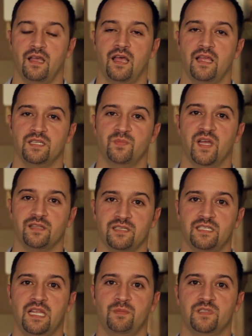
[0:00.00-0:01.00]
is about the
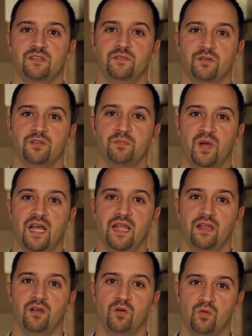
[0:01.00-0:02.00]
same as if you were to buy
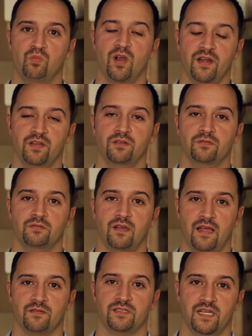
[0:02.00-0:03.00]
a whole brand new
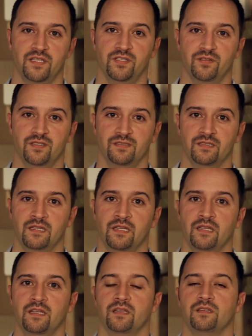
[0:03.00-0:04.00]
outside unit.
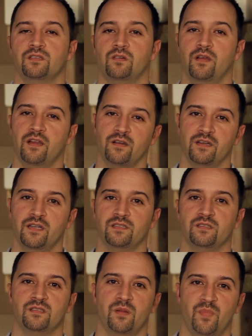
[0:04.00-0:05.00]
So air
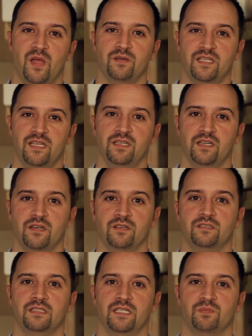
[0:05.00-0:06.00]
conditioners, about 10
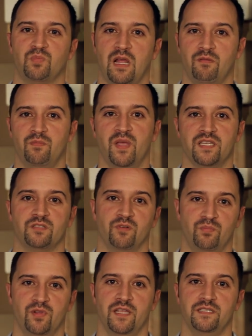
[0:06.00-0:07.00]
years, it's probably best to
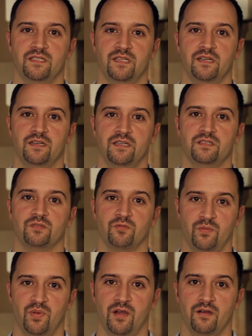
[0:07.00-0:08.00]
replace it than it is to
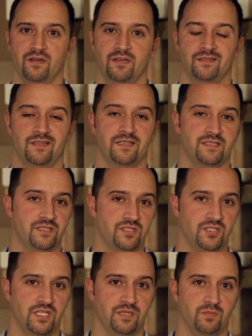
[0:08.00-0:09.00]
repair it, unless it's
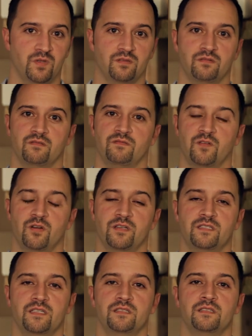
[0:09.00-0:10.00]
cheap.
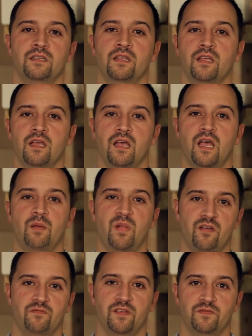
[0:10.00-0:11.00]
Furnaces,
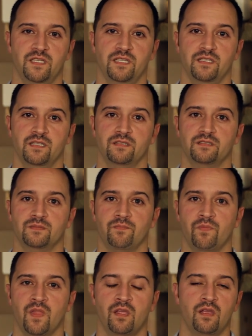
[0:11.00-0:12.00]
about 15 years.
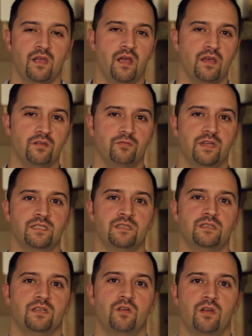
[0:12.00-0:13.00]
Other reasons
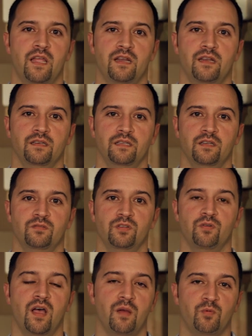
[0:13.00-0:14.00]
to go ahead
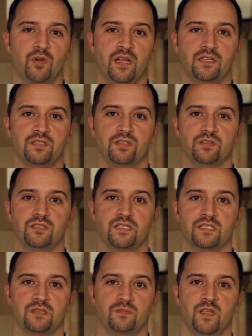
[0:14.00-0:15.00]
do upgrades to your
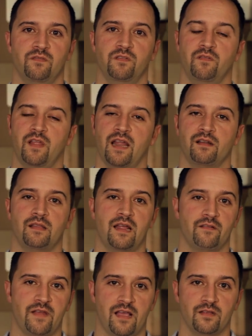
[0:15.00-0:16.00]
system, if you've got a lot
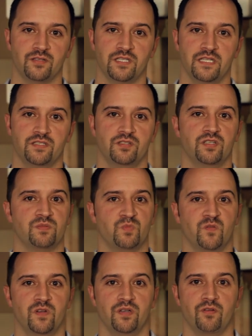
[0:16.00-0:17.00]
of allergies, you just
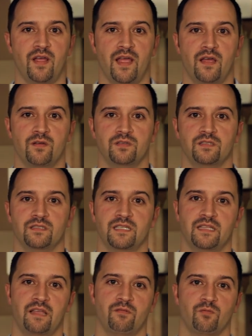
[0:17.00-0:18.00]
moved into a house and say
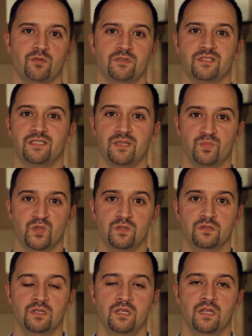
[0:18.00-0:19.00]
they have a real
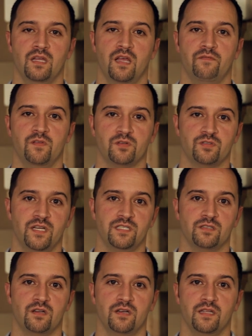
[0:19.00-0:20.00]
simple
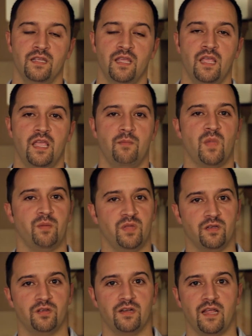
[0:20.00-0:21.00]
filtration on it, it might be
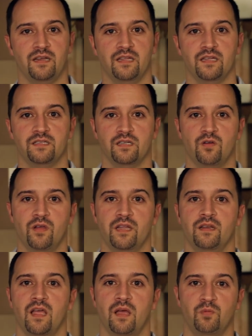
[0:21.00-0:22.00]
a good idea to go ahead
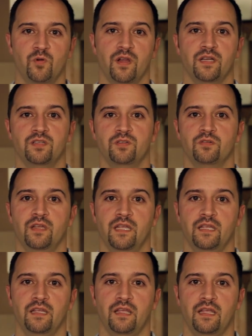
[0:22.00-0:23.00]
and upgrade to
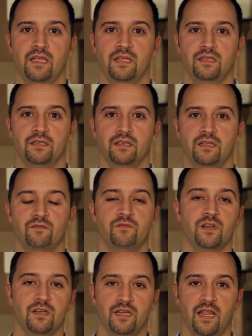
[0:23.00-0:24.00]
a
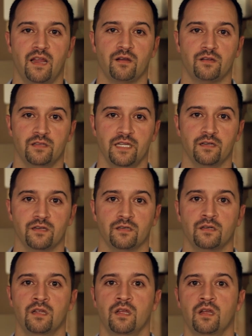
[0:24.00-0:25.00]
Infinity air cleaner
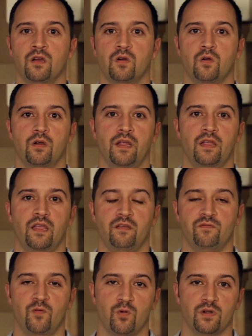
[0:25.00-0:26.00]
or a
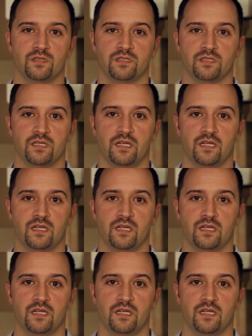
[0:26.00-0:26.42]
4-inch